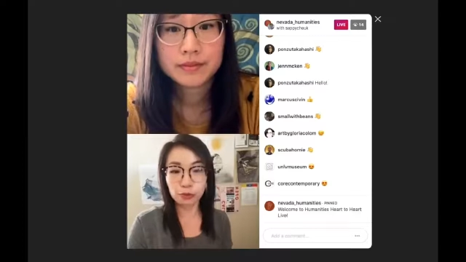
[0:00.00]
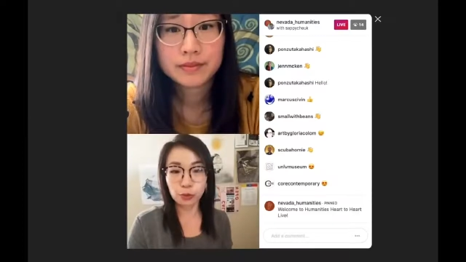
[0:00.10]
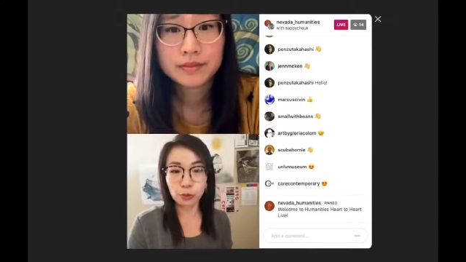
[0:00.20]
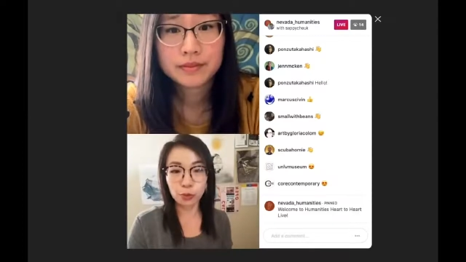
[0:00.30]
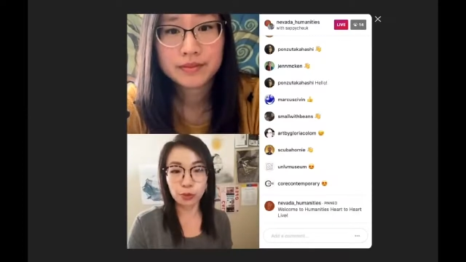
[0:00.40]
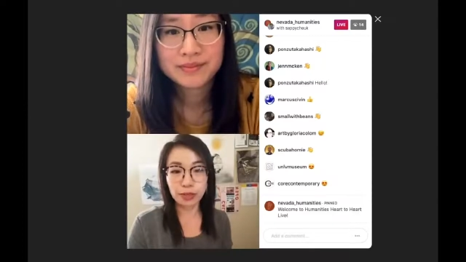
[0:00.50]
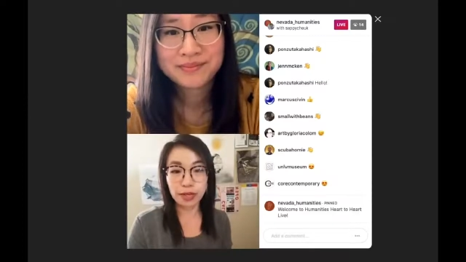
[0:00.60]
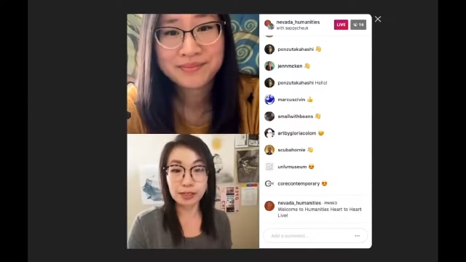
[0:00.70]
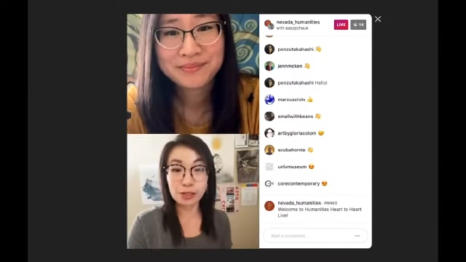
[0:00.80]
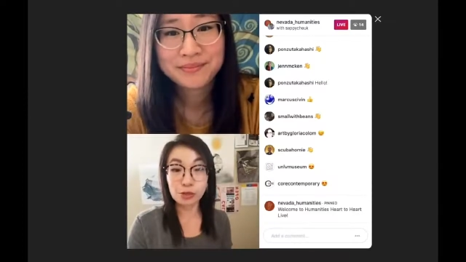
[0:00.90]
Speaker 1: the world
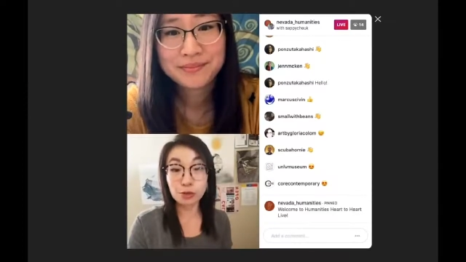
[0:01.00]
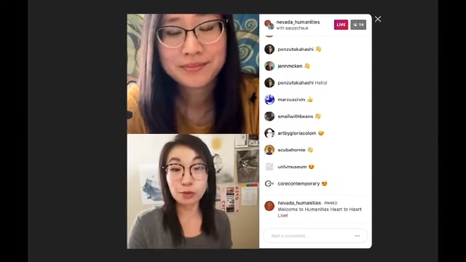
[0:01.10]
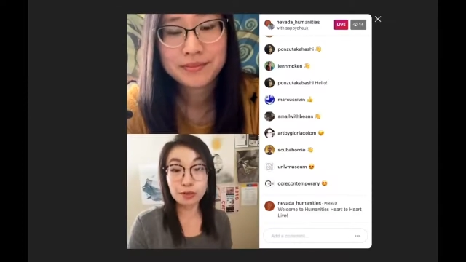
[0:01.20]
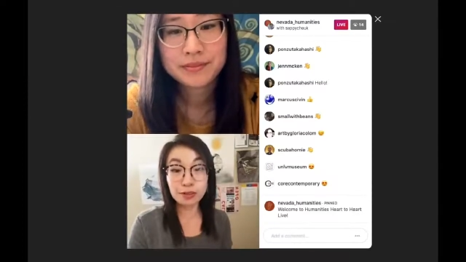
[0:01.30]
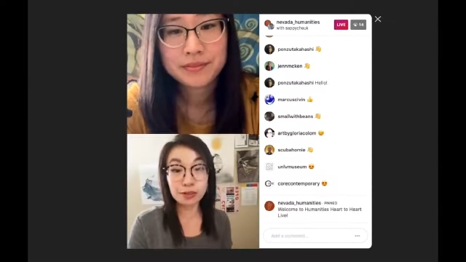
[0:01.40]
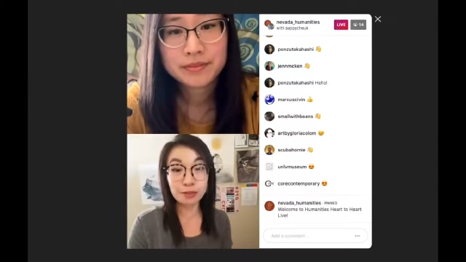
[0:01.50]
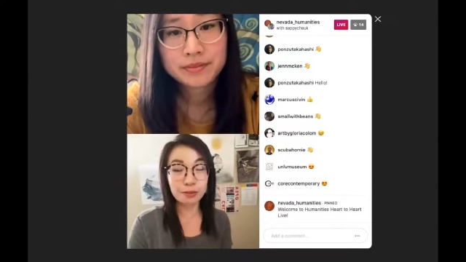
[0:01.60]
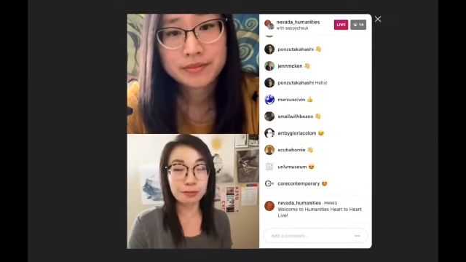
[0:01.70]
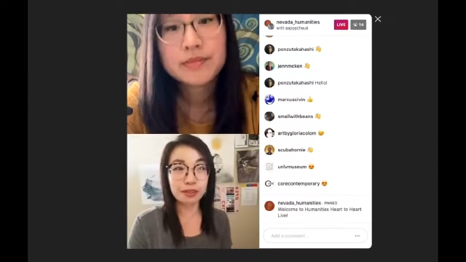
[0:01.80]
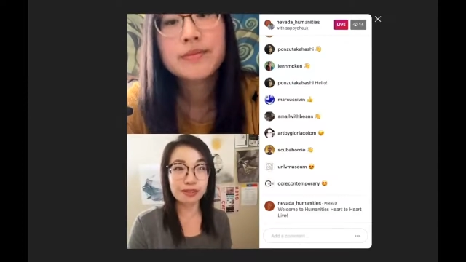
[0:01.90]
had contributed, so
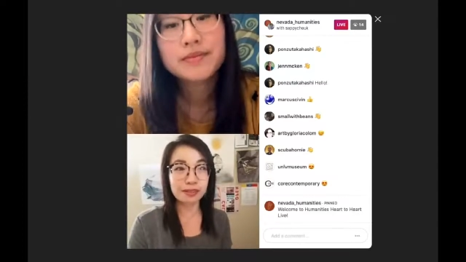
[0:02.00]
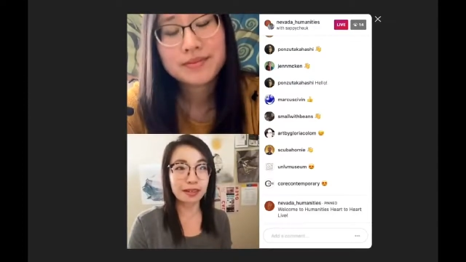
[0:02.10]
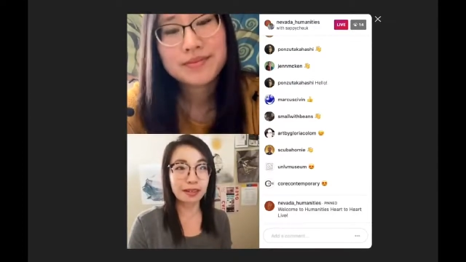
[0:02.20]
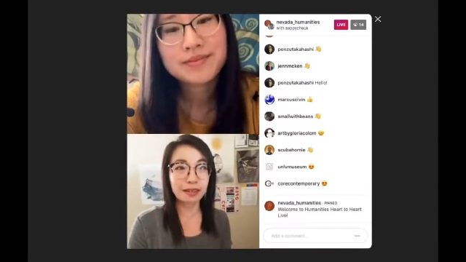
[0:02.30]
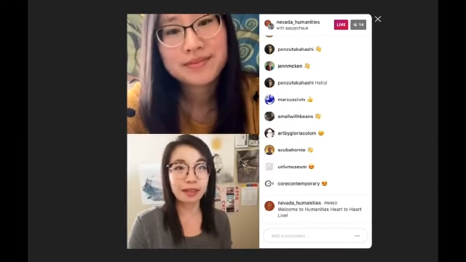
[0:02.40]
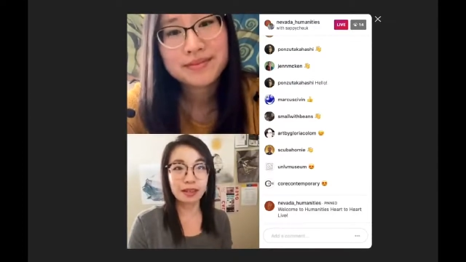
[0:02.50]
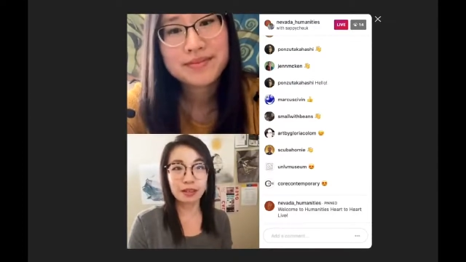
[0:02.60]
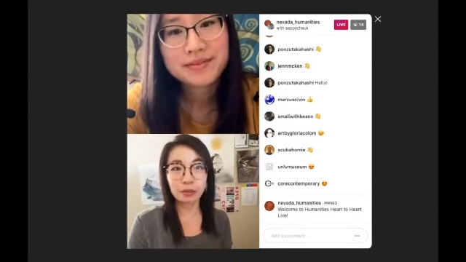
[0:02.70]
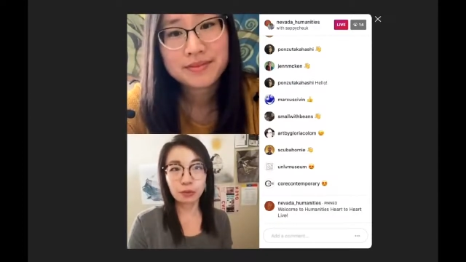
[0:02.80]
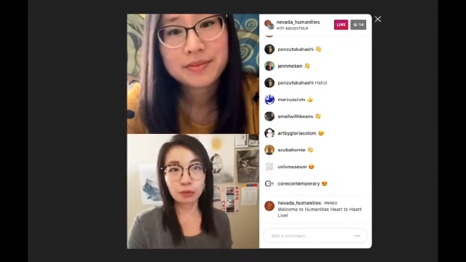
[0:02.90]
I'm really excited.
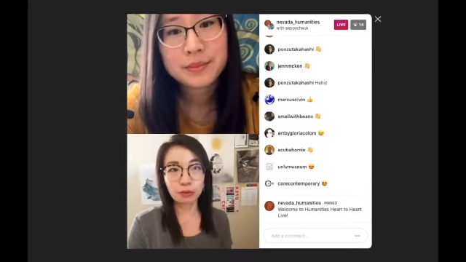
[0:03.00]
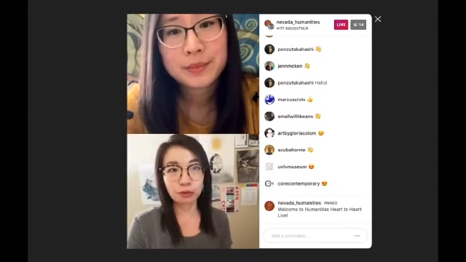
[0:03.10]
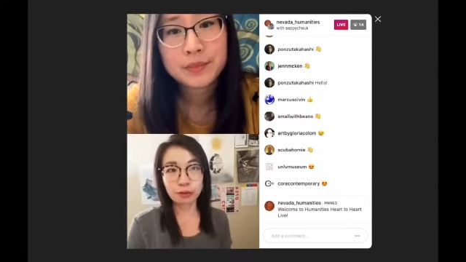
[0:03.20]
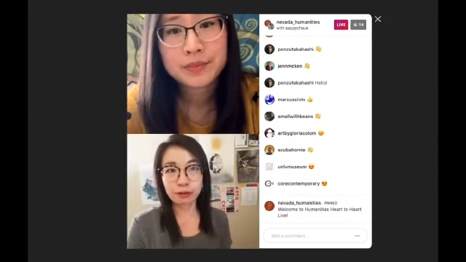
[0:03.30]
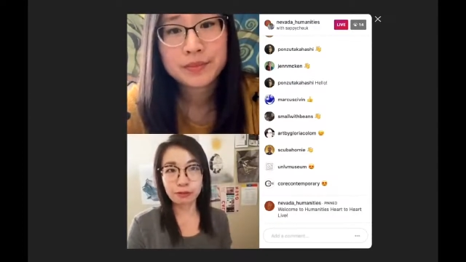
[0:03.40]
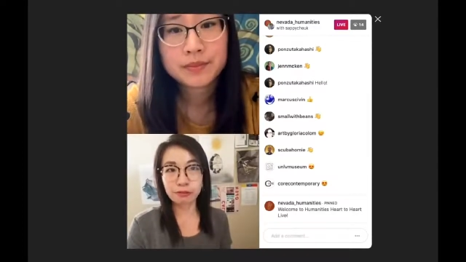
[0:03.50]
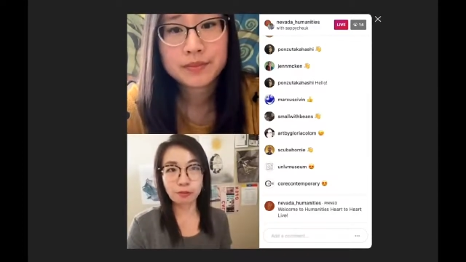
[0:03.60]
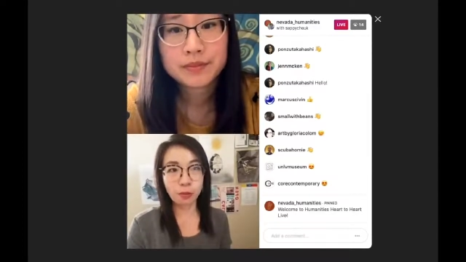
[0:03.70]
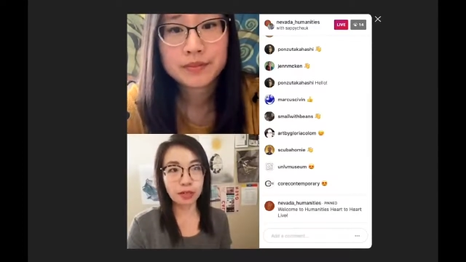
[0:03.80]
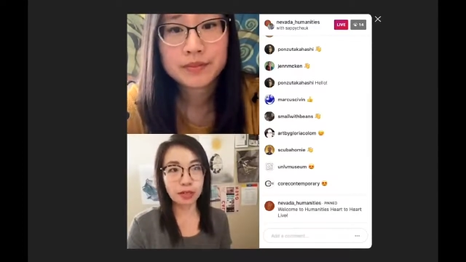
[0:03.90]
There were over like
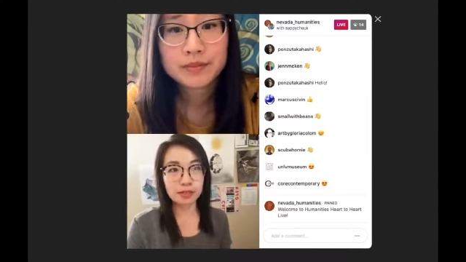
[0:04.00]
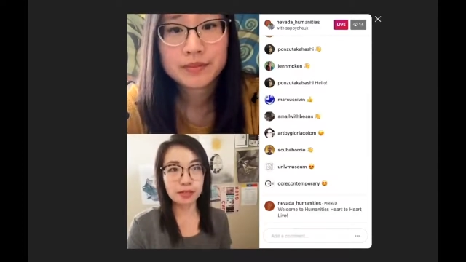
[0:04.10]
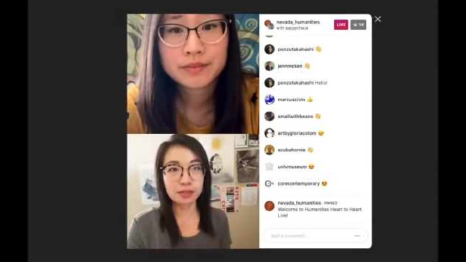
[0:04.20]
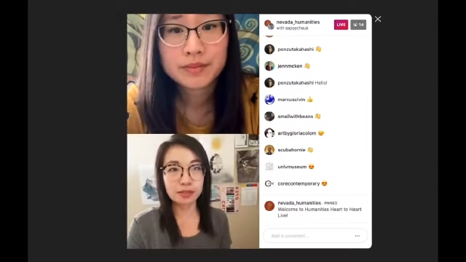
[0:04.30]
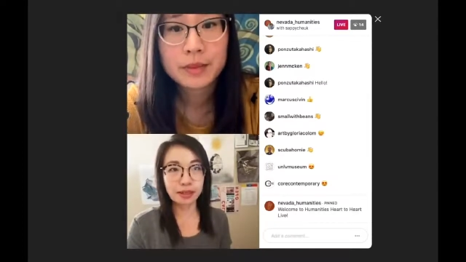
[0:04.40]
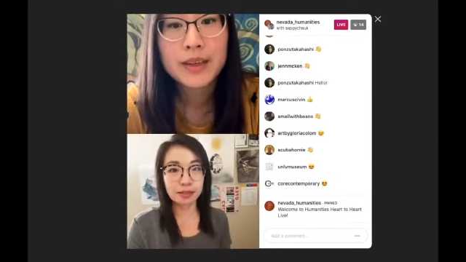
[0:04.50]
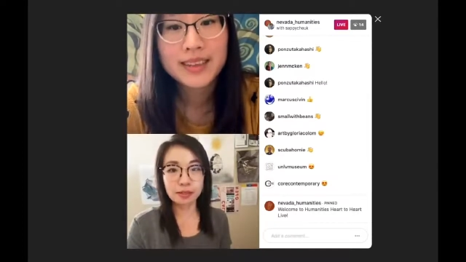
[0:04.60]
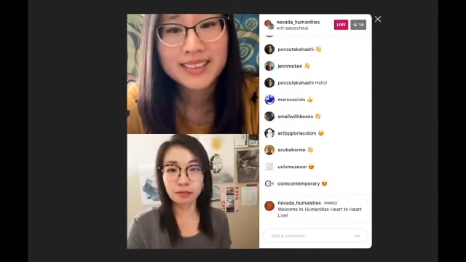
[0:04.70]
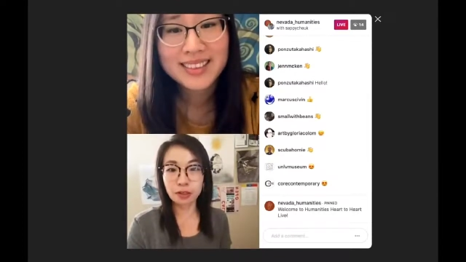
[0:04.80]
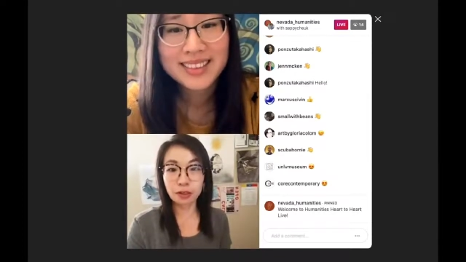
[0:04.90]
forty
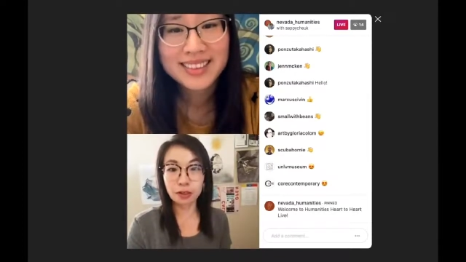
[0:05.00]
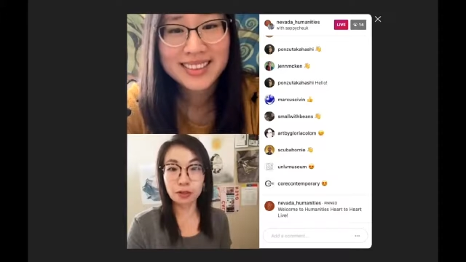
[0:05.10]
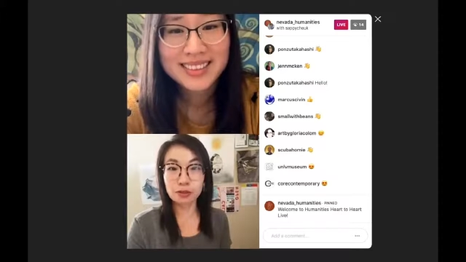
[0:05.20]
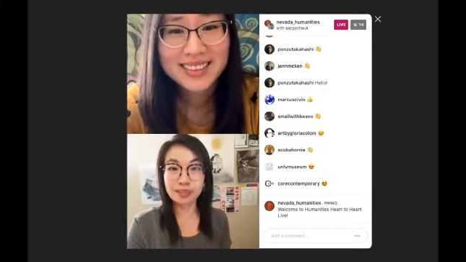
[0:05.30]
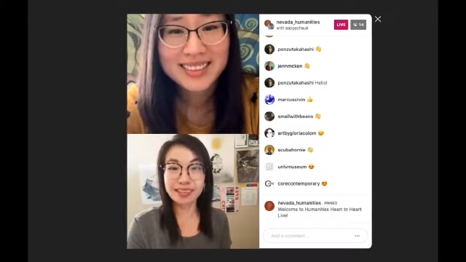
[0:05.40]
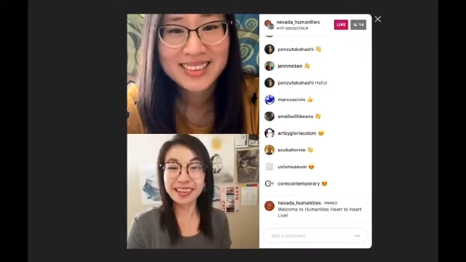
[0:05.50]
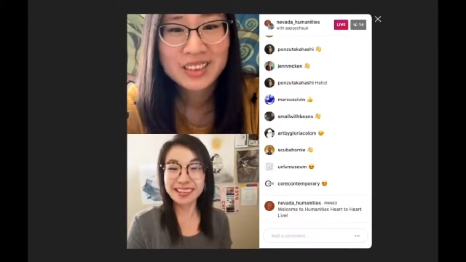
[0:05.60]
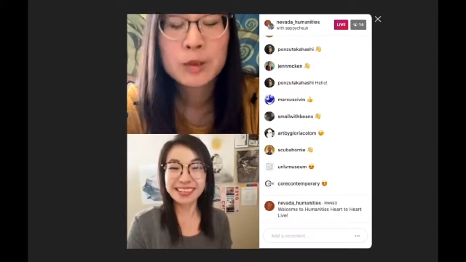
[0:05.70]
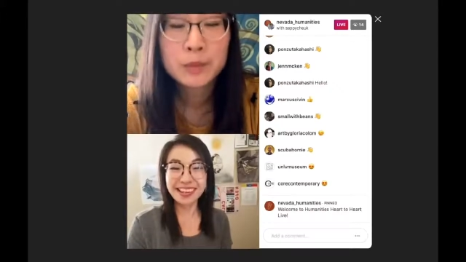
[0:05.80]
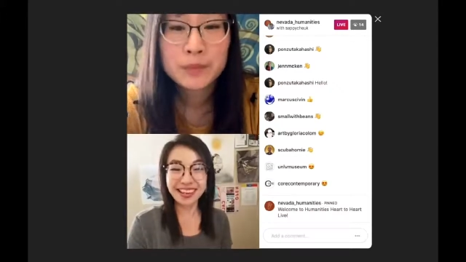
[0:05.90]
dance videos.
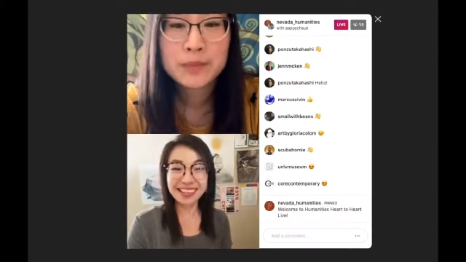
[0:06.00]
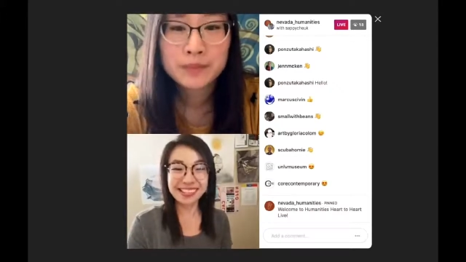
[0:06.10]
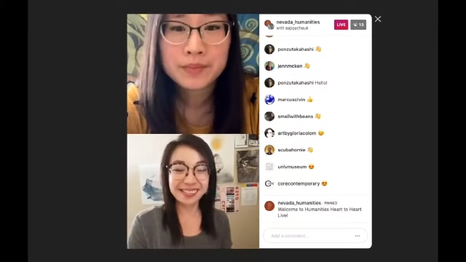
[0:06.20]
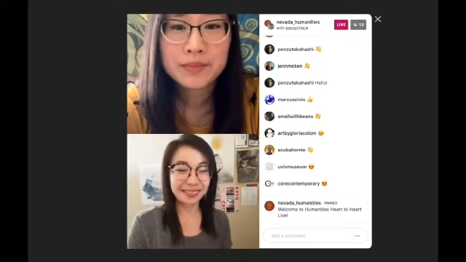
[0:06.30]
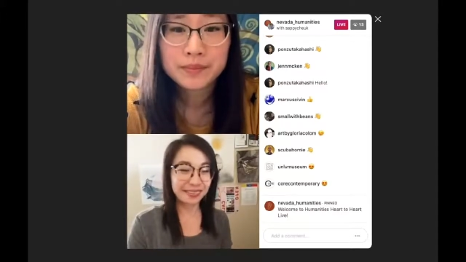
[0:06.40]
Yeah, so